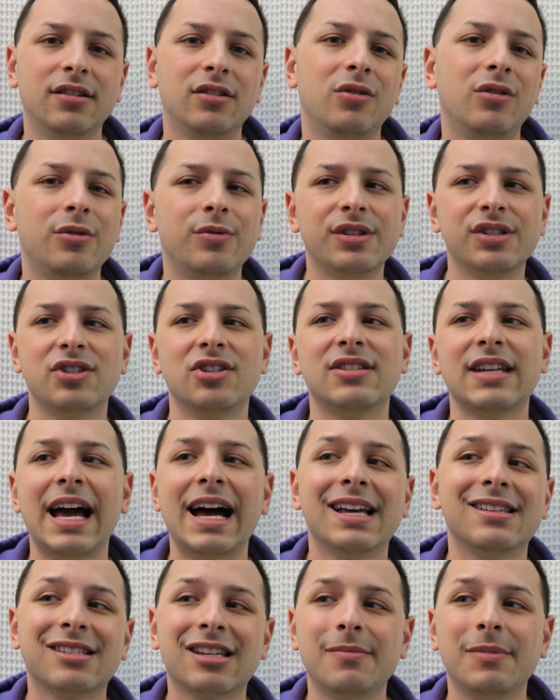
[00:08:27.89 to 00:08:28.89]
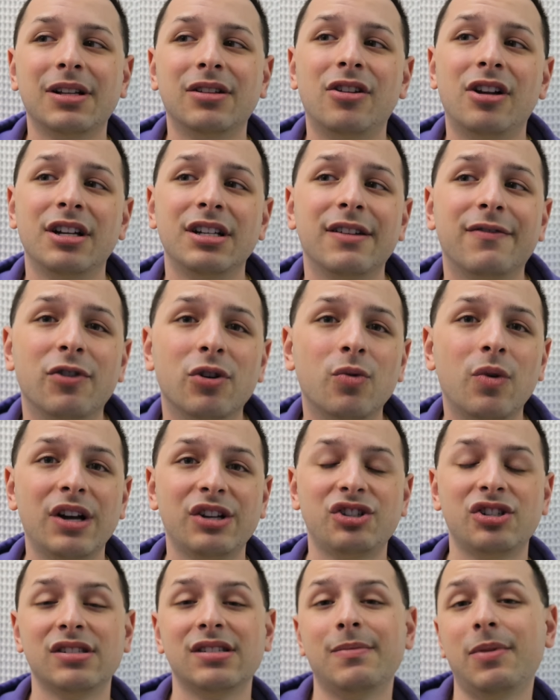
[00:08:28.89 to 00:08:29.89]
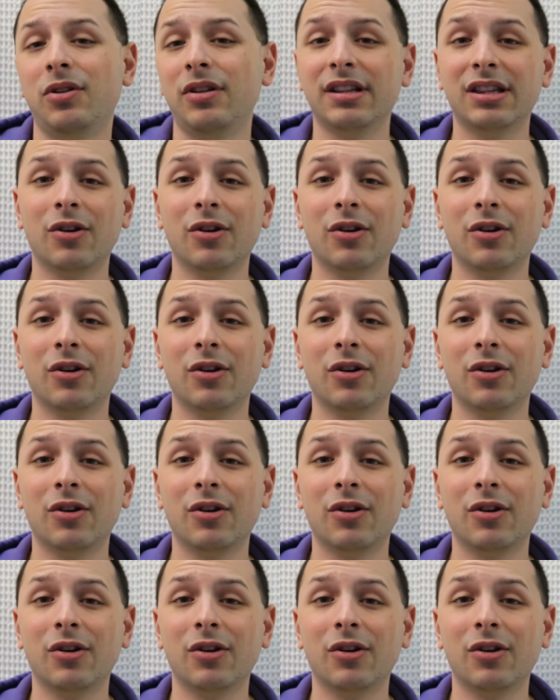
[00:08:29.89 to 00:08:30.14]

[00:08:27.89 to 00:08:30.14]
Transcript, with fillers: and Louis was just asking me a lot of different questions about